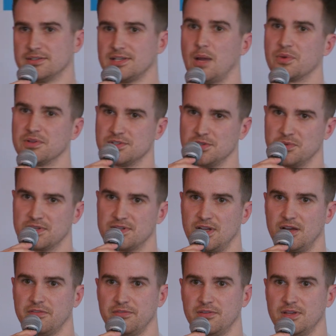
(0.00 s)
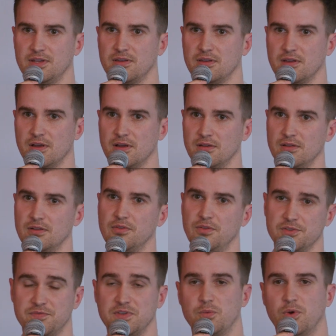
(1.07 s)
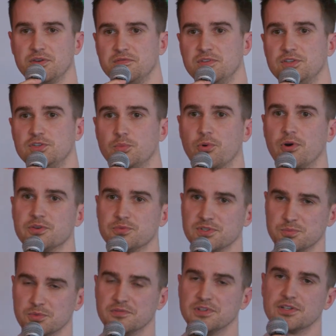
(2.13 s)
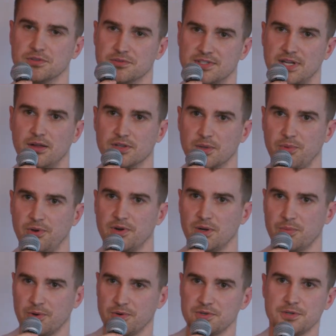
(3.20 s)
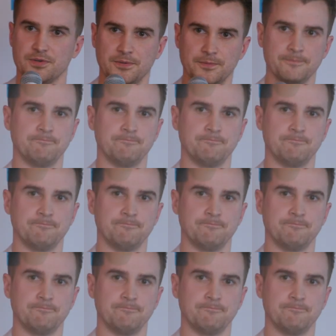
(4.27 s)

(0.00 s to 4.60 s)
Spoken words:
time-consuming stuff in those V1 to V2 ports, was moving to styled component approach.